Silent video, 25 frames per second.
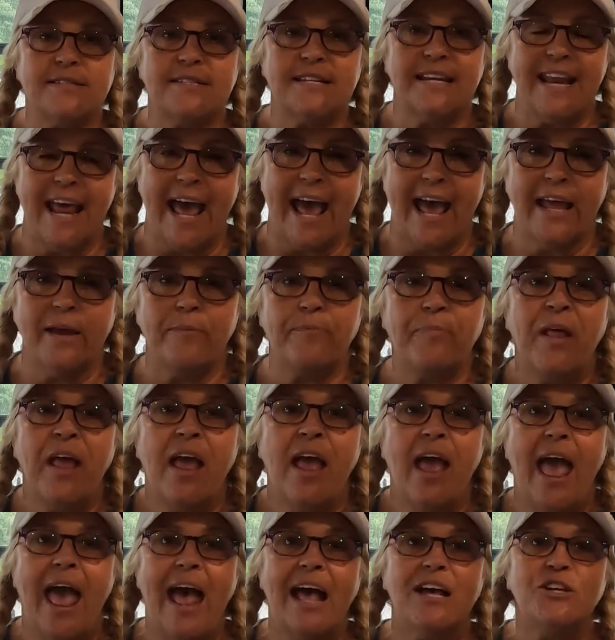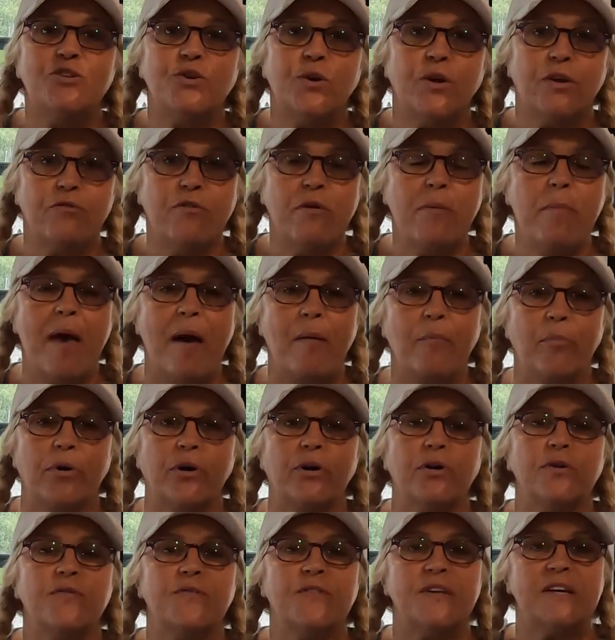today, as you can
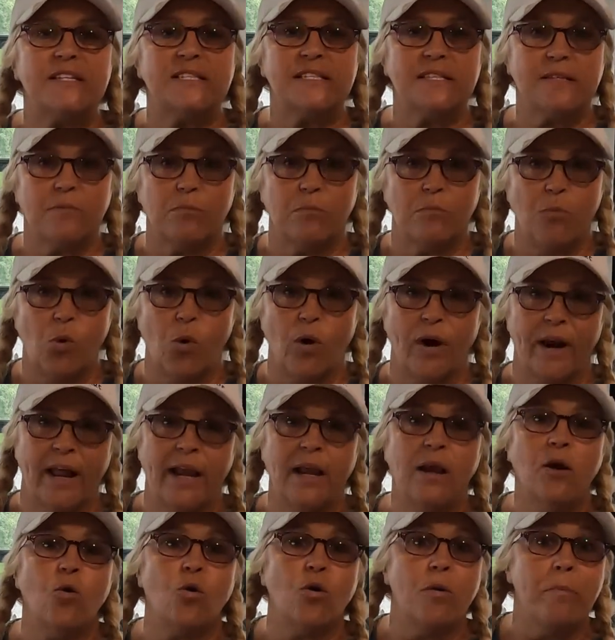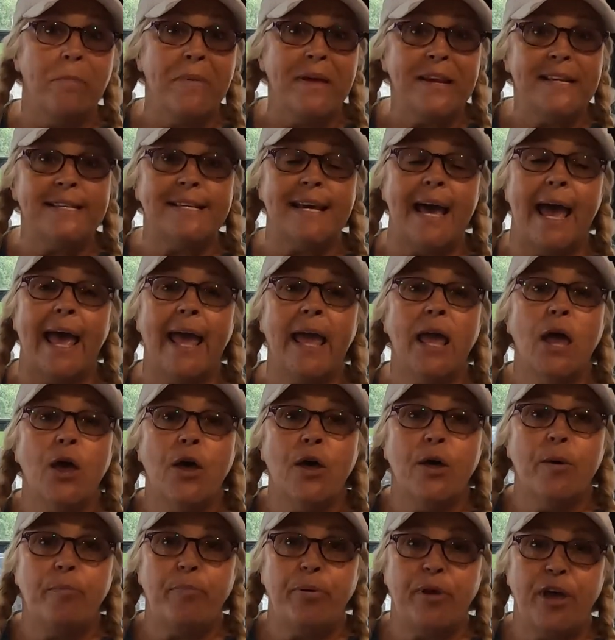remember, this morning or midday,
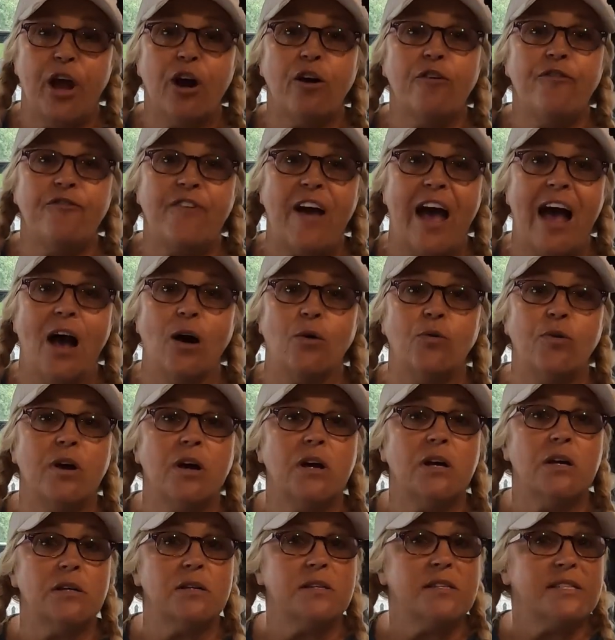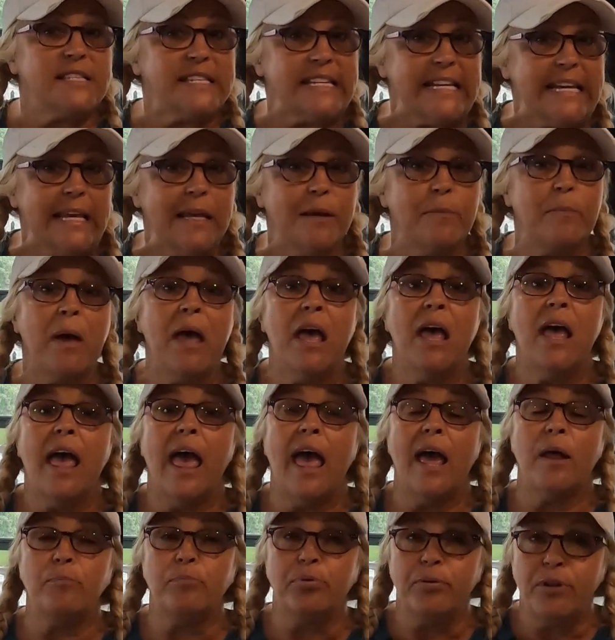Pierre found a seam
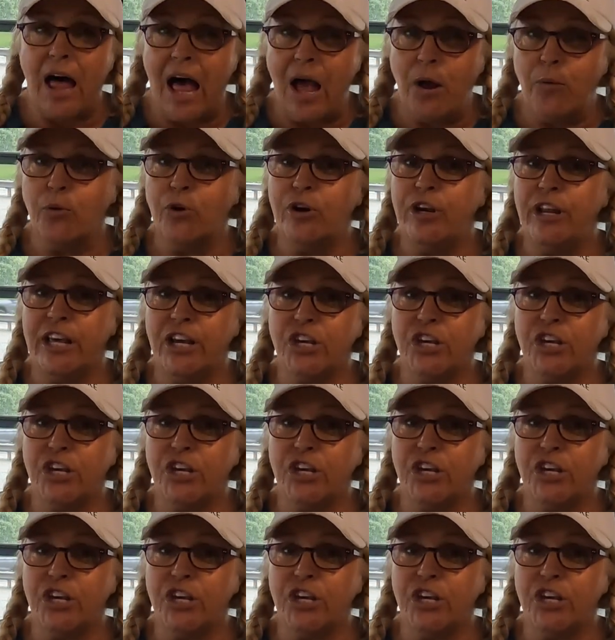and plywood